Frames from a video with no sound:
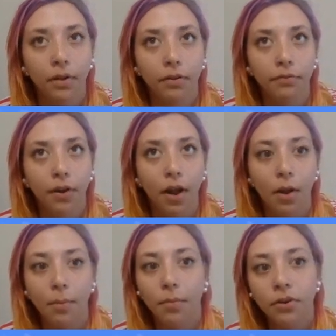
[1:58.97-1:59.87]

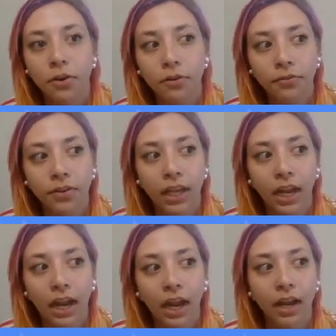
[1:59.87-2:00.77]
people from
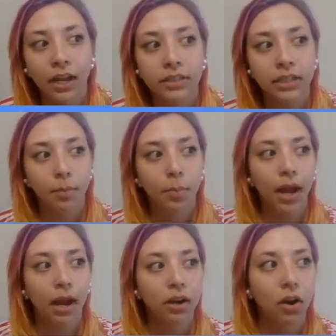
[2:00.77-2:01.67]
Newfoundland,
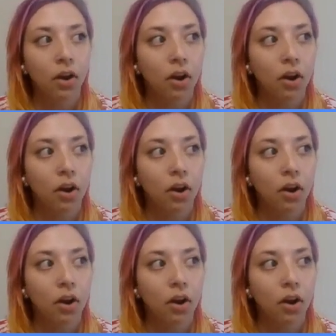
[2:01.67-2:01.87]
Quebec,